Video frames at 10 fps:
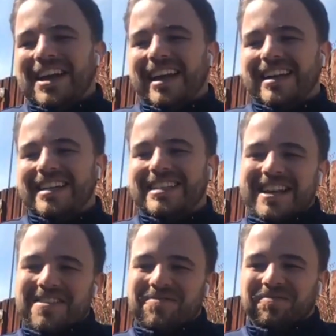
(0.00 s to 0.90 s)
it's
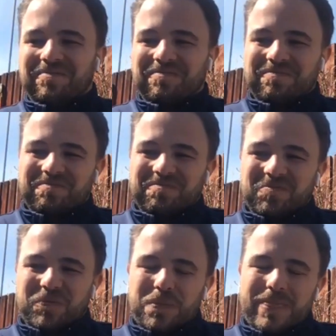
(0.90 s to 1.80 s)

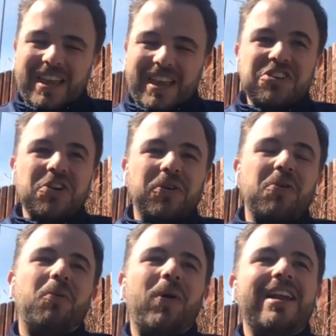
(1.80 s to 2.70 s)
so
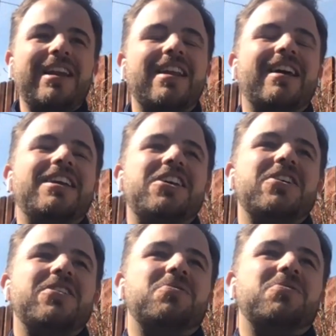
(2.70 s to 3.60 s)
when
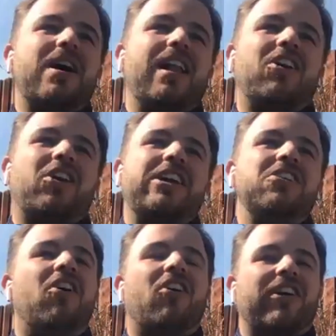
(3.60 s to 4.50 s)
you look at
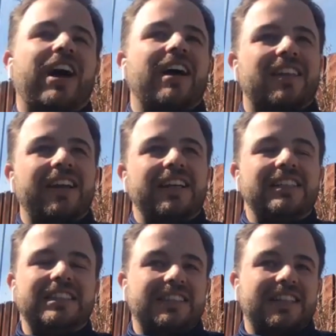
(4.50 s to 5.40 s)
your
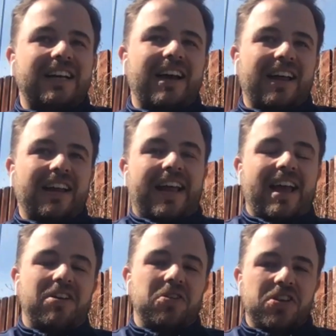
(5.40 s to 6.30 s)
athletes, and
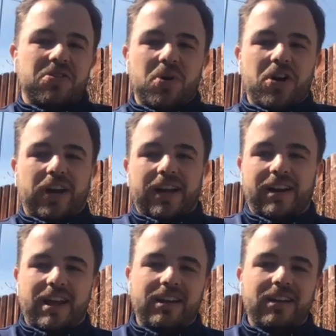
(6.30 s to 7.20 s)
again, you work in
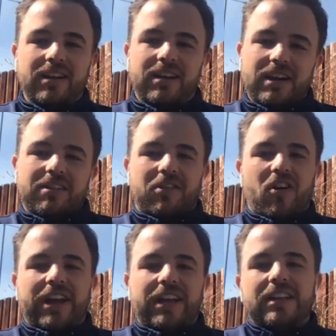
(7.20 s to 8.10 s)
a
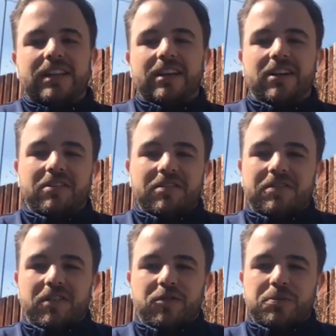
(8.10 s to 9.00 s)
variety of
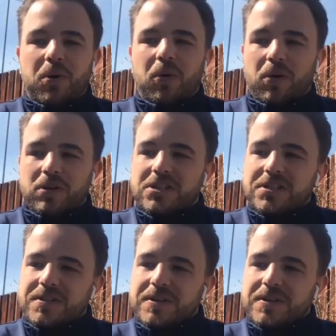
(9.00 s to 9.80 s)
sports,